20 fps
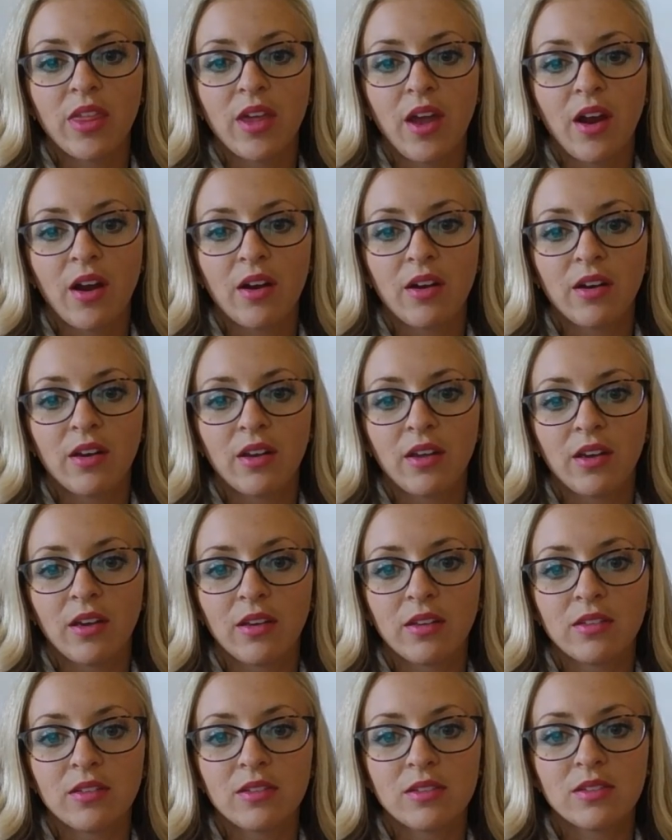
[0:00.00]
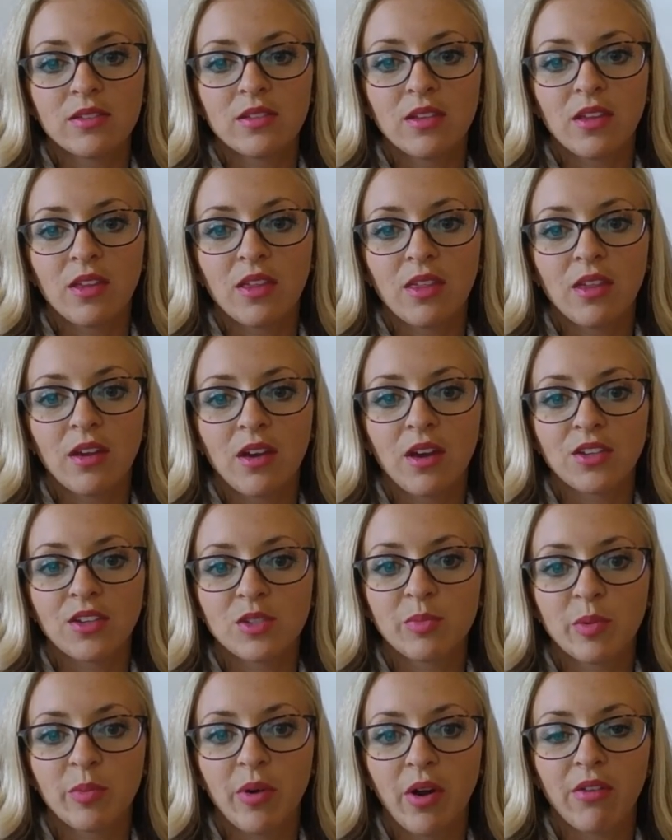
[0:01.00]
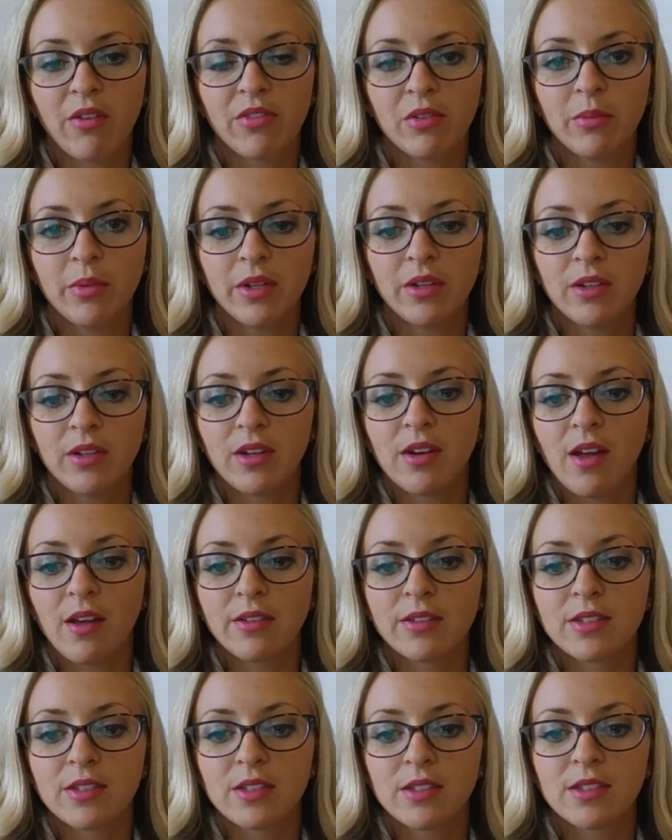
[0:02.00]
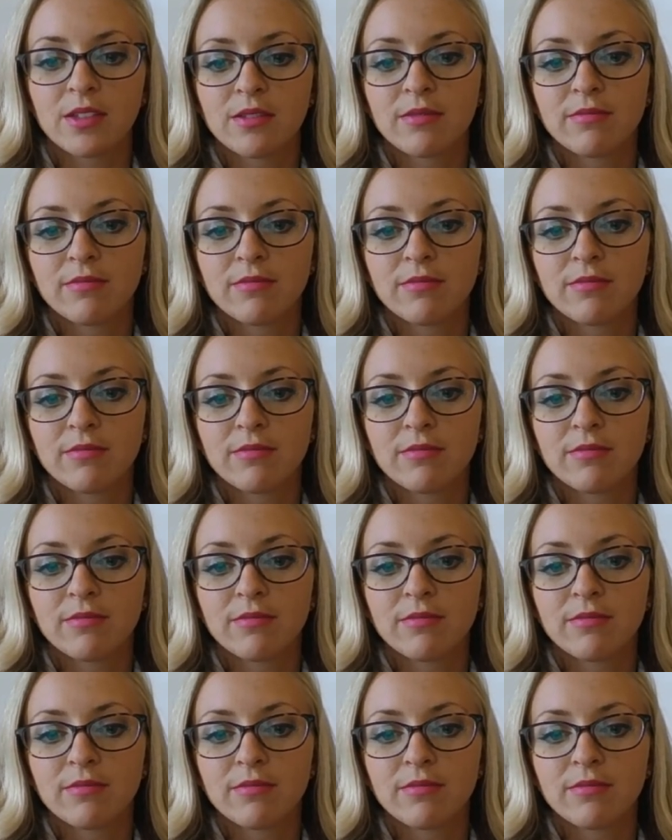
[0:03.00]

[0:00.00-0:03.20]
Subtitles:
there is the customer profitability analysis.